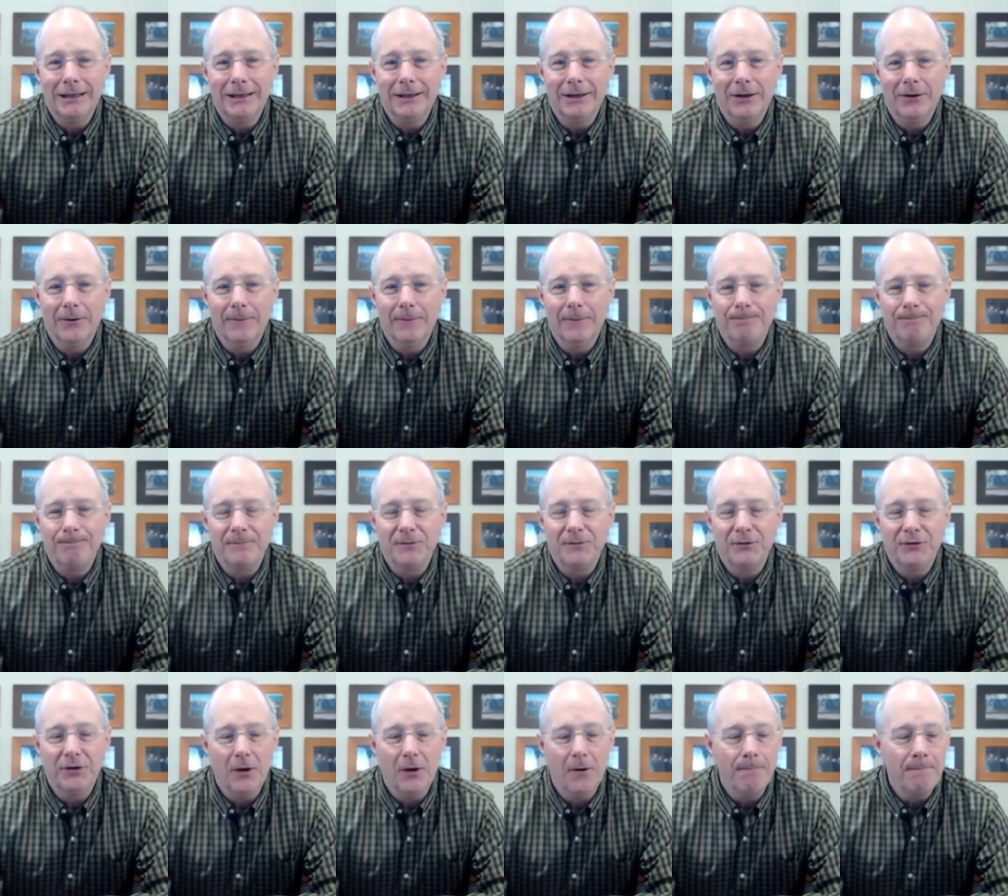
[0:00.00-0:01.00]
you know.
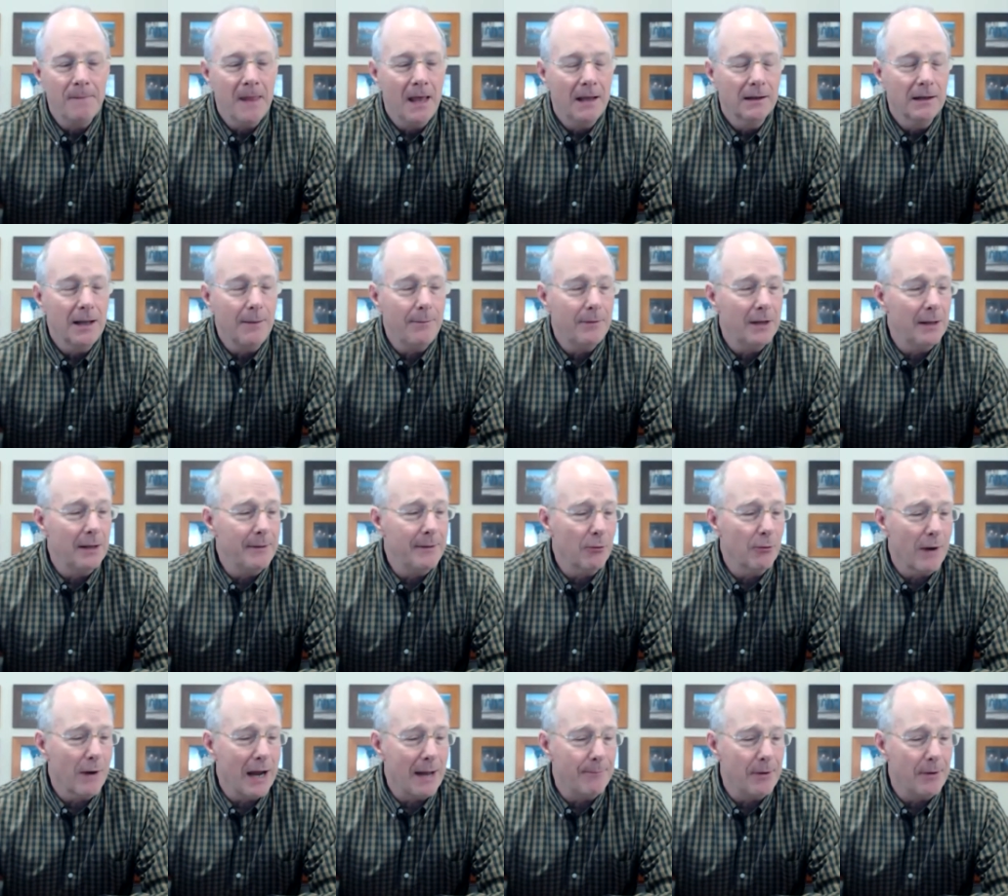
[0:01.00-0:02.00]
So let, let me
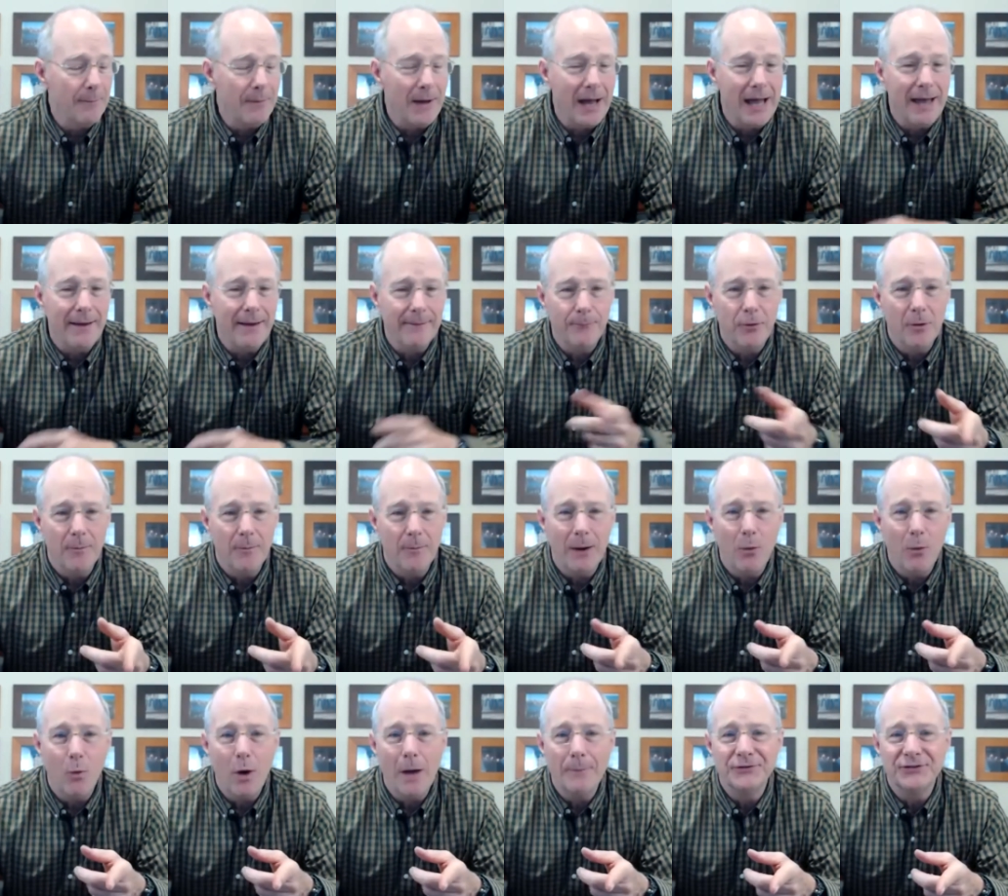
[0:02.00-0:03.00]
wrap up. I put my
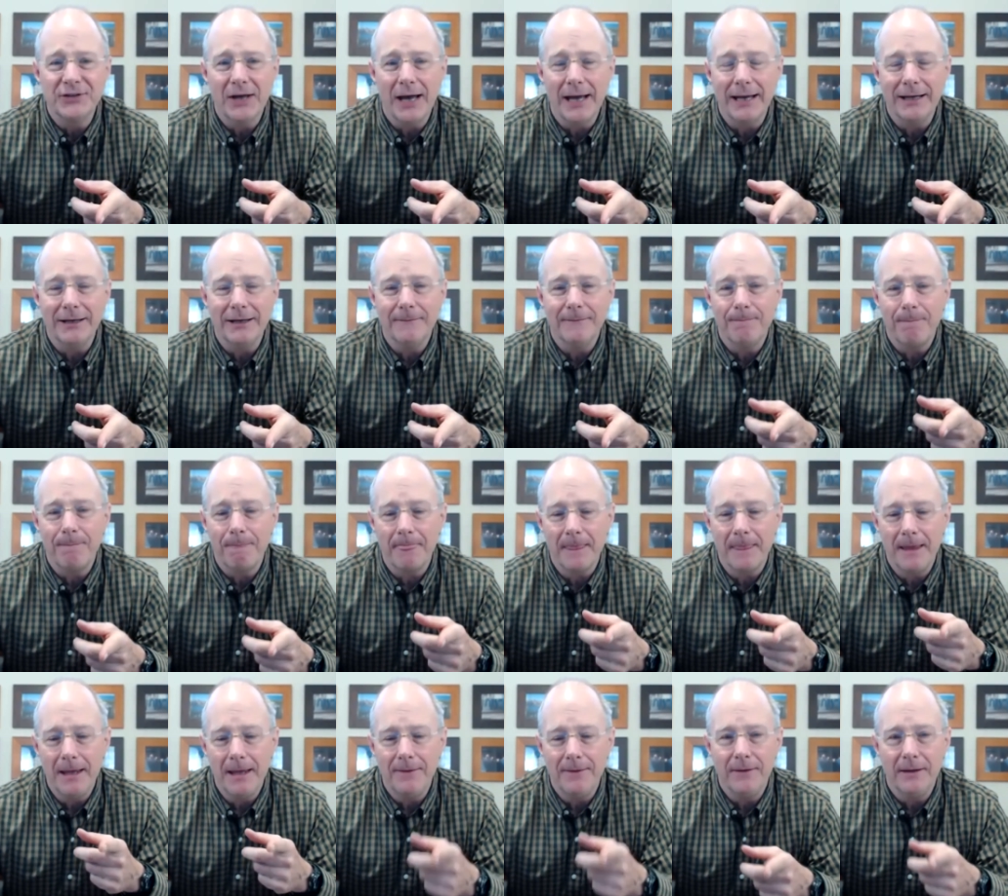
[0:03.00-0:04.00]
website
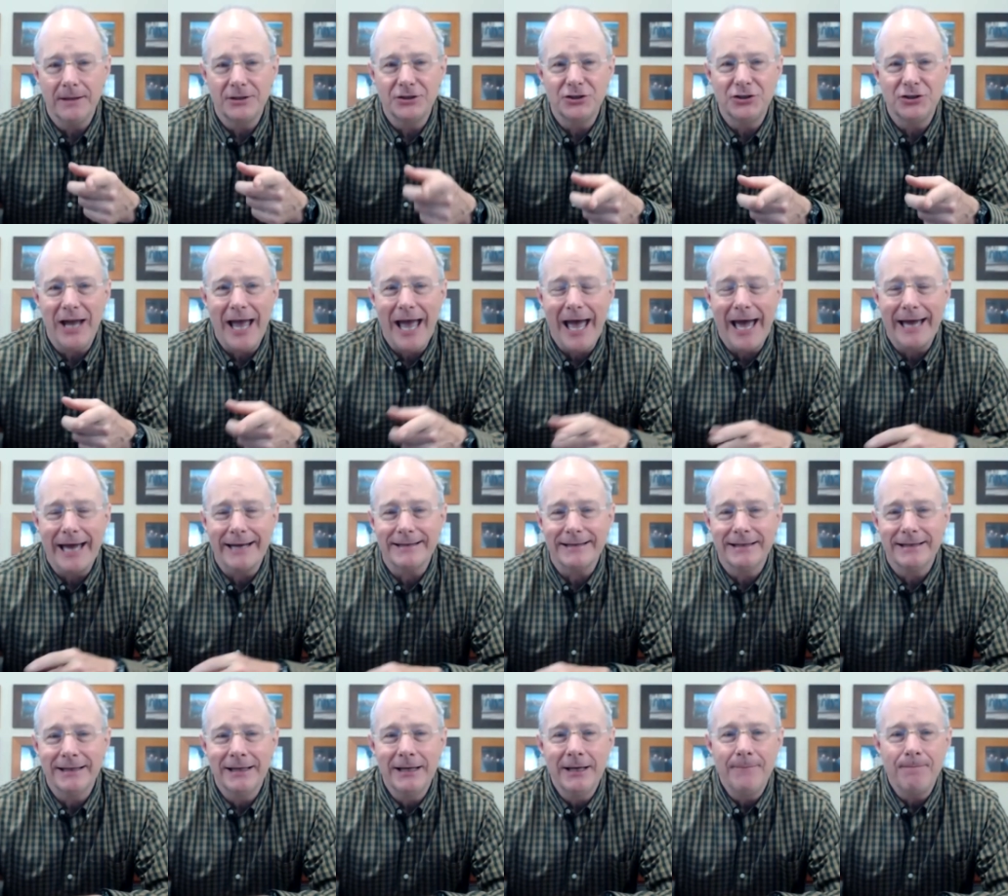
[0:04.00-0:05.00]
in the chat,
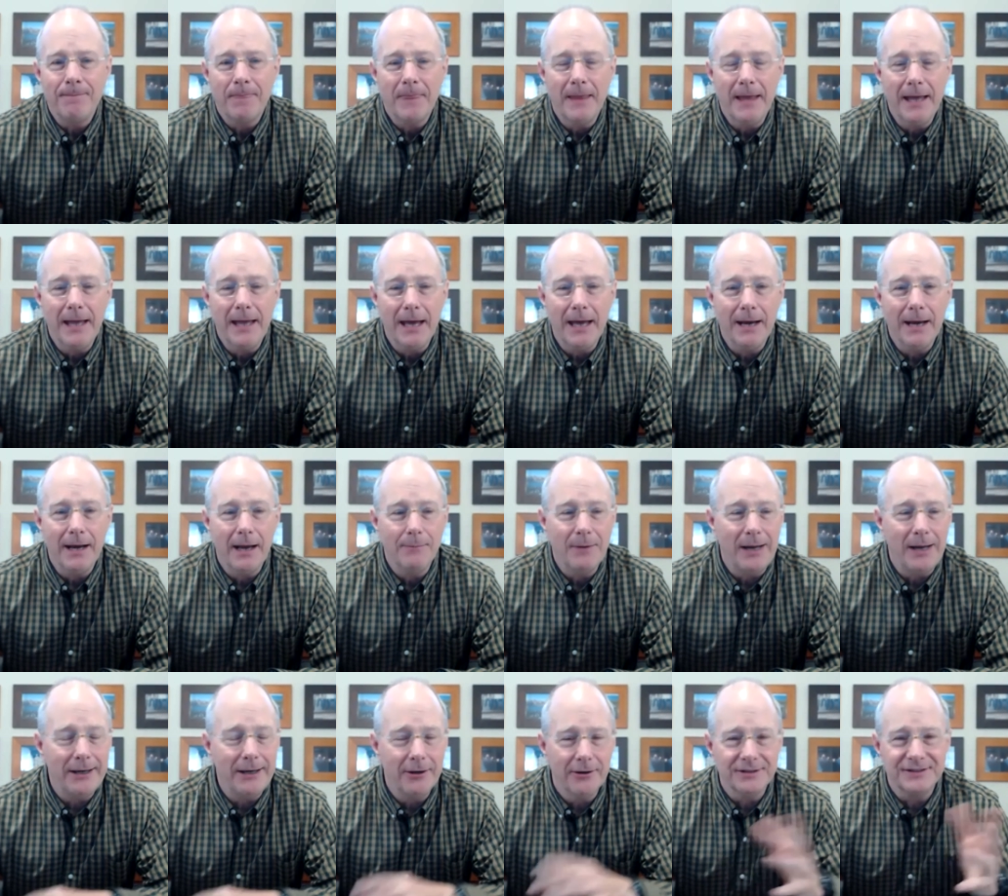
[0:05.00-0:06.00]
and I'm
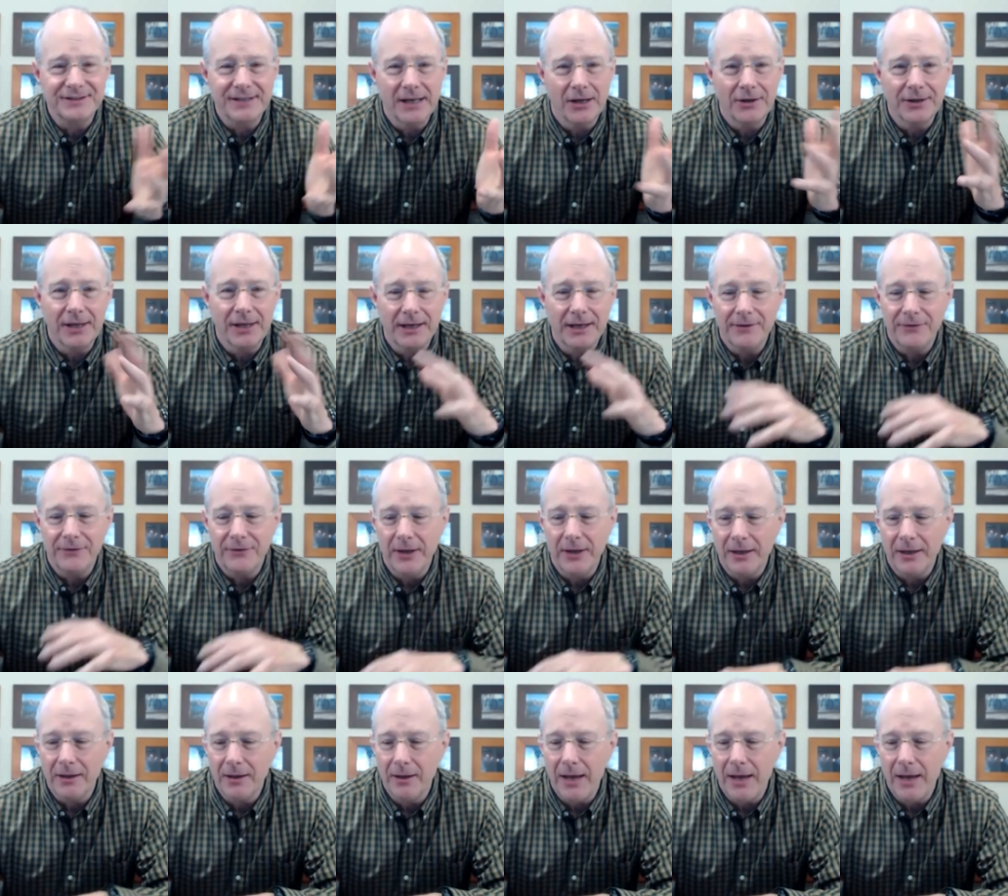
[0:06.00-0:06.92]
not here to sell you anything.